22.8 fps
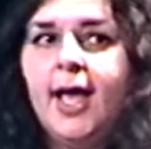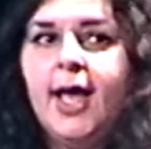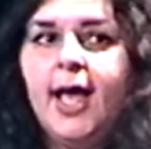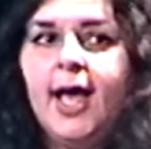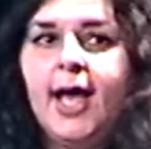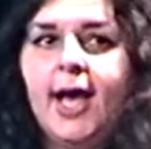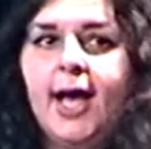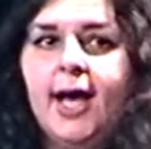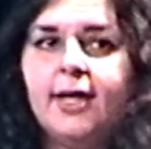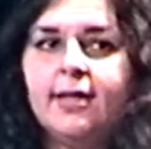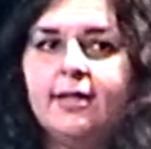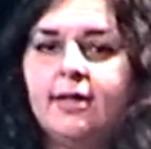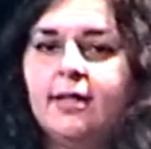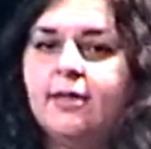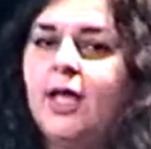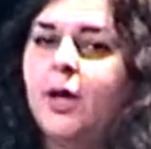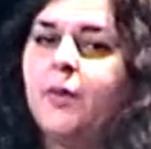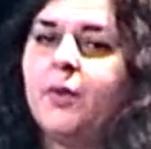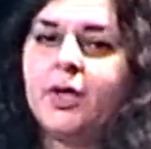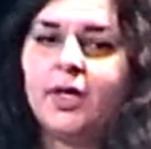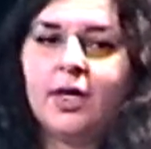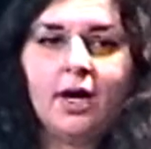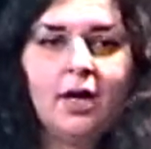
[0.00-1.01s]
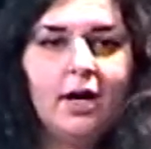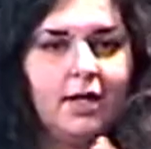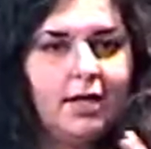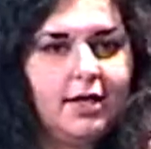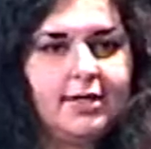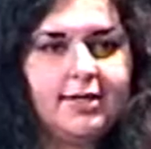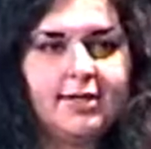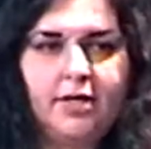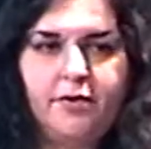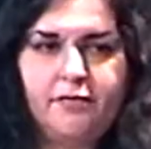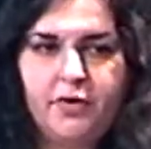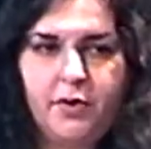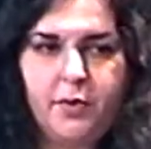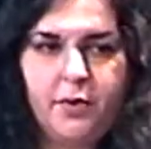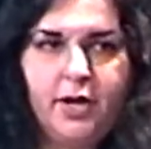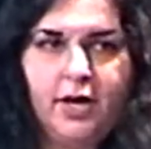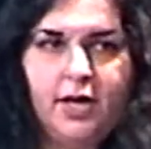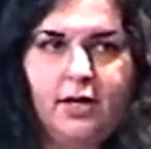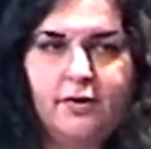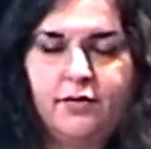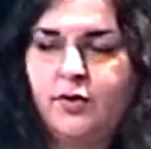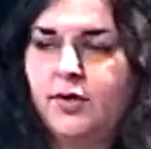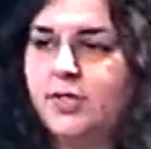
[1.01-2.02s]
And there were garlands
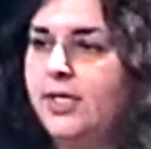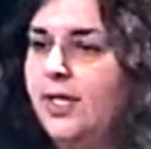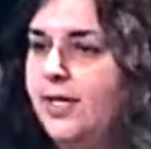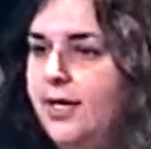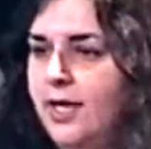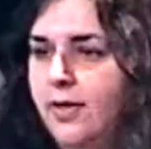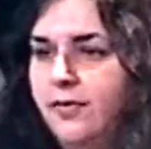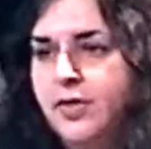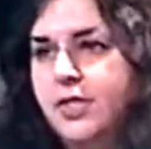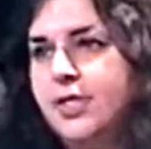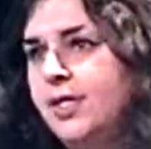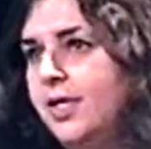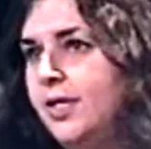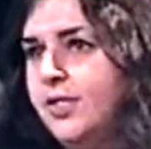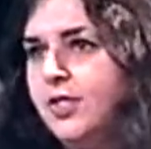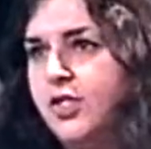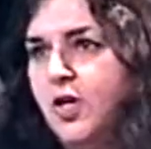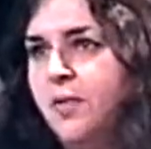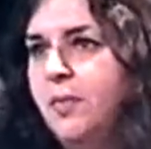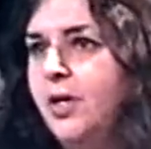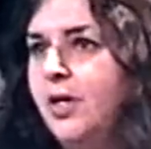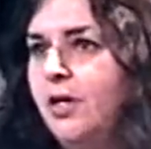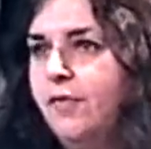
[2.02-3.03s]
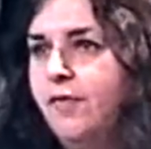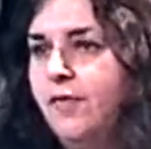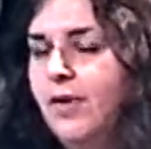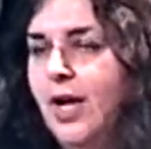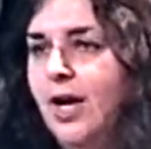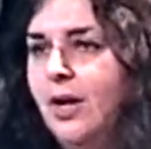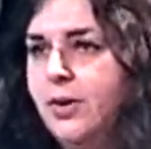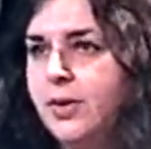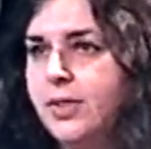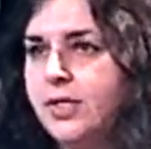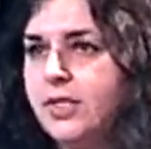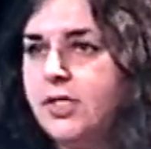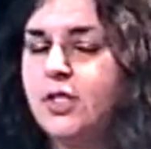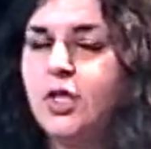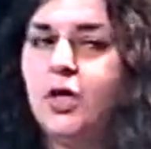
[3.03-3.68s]
everywhere, and of course I'd never seen so many flowers.